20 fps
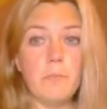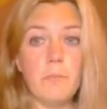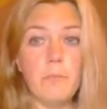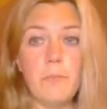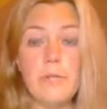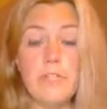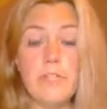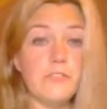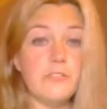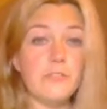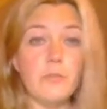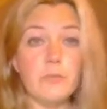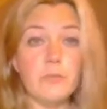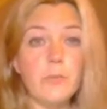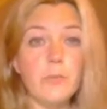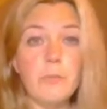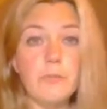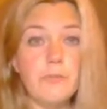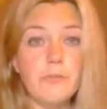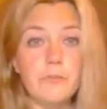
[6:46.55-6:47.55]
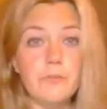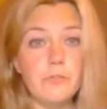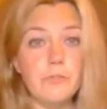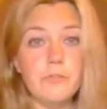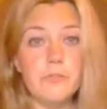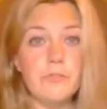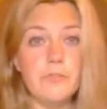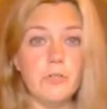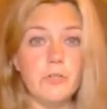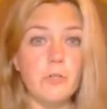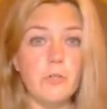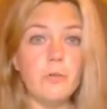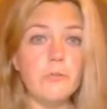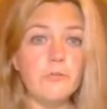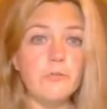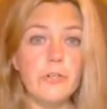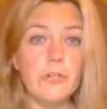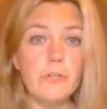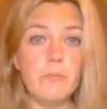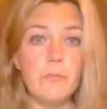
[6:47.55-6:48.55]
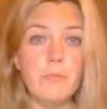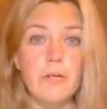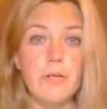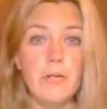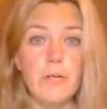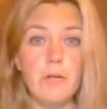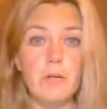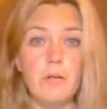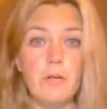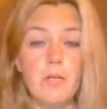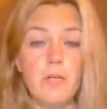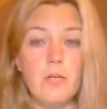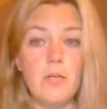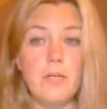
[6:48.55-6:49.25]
We just don't know what the future is going to hold for him right now.